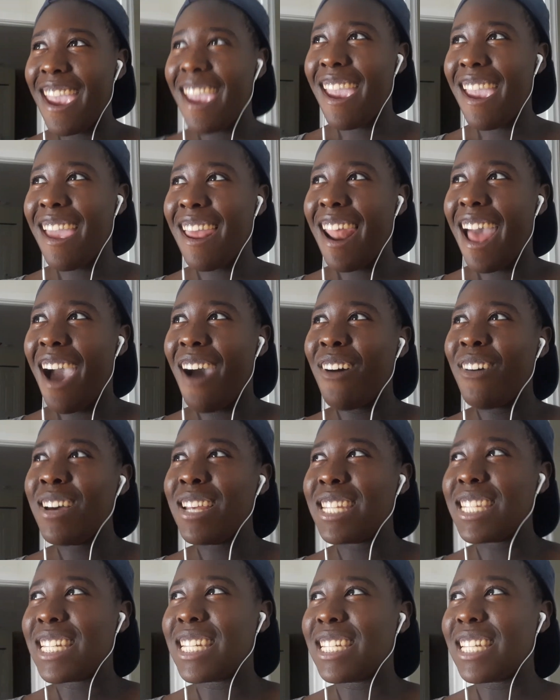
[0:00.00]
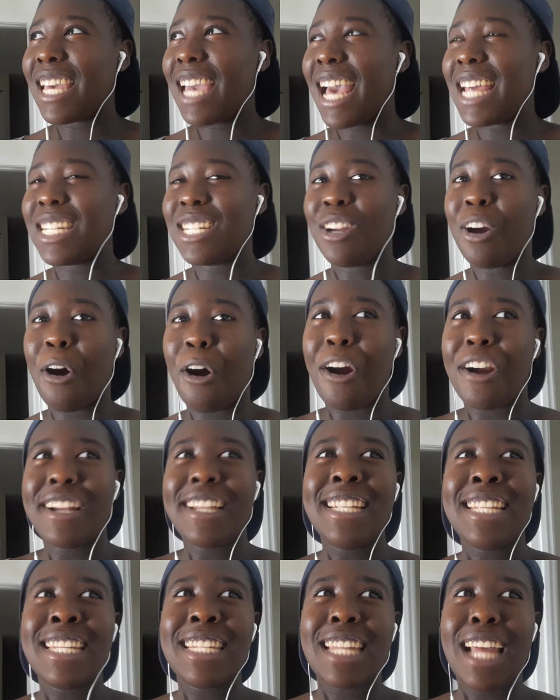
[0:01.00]
And I was just like, as an
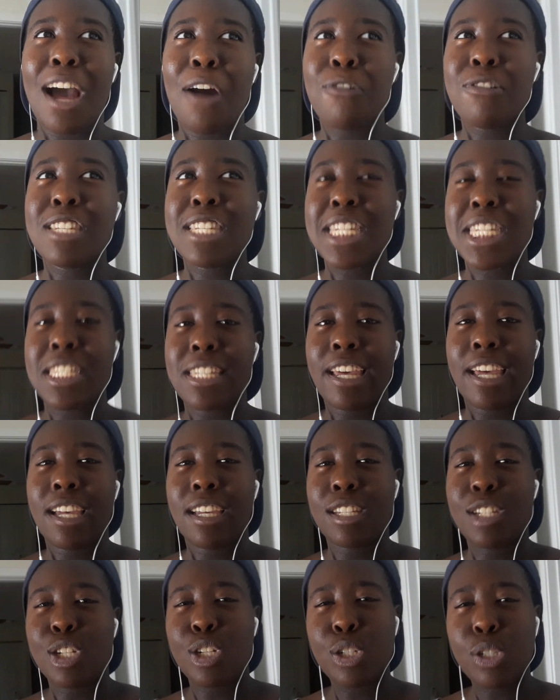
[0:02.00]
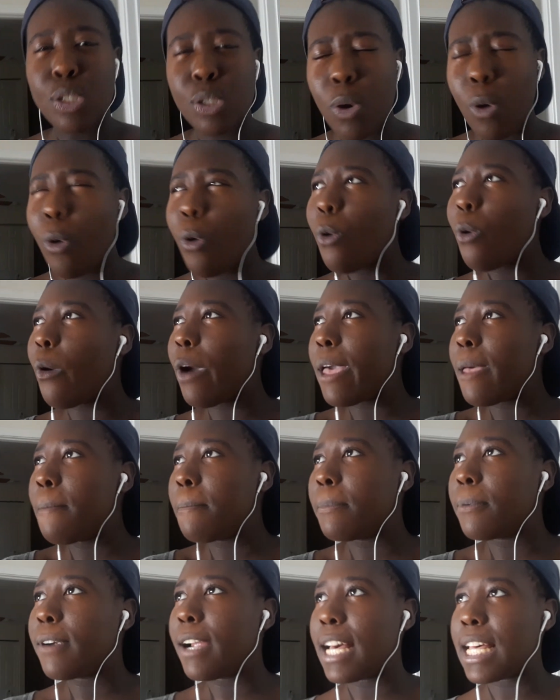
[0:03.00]
artist, I was just like so
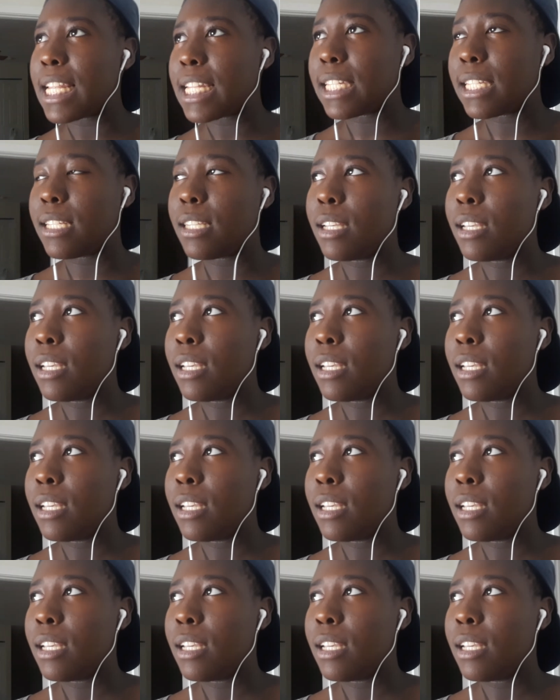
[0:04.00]
impressed.